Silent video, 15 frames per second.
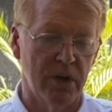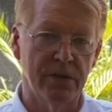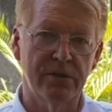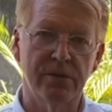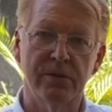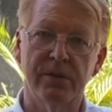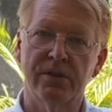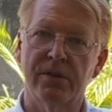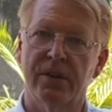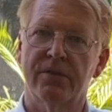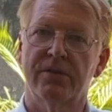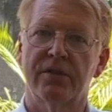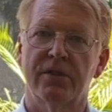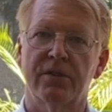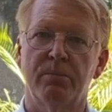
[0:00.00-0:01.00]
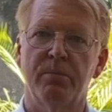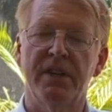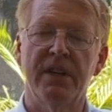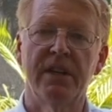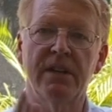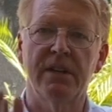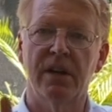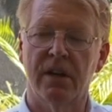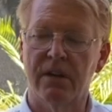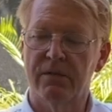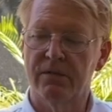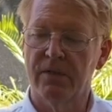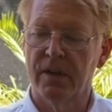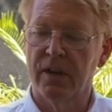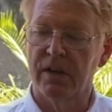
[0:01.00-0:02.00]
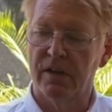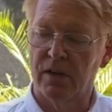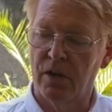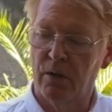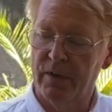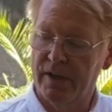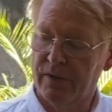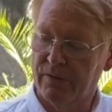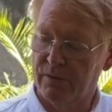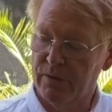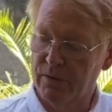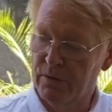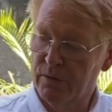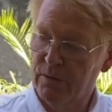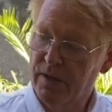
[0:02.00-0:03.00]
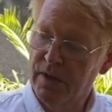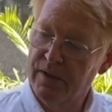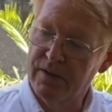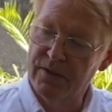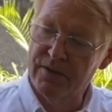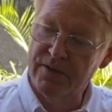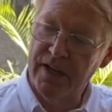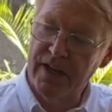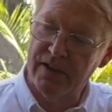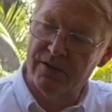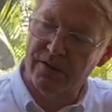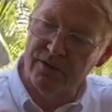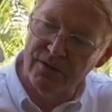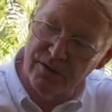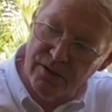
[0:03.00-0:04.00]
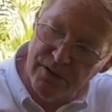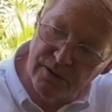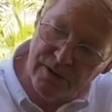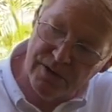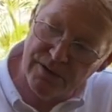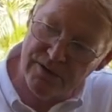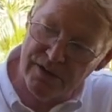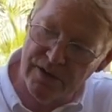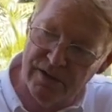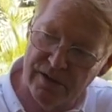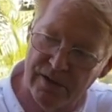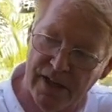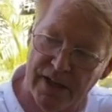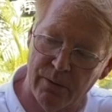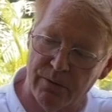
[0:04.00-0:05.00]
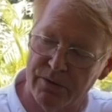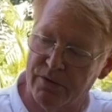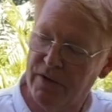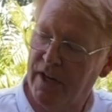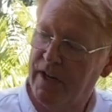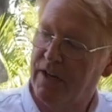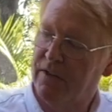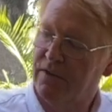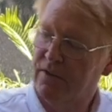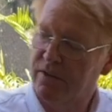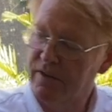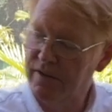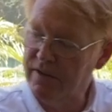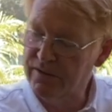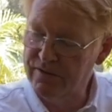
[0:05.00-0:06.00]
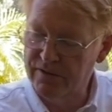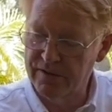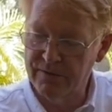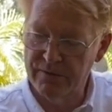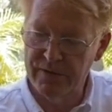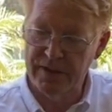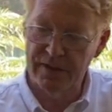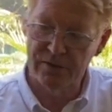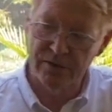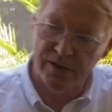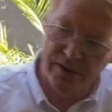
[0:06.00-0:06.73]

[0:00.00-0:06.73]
to adjust the speed of going through the stages, so you can see the light will change. Let's see if we can trigger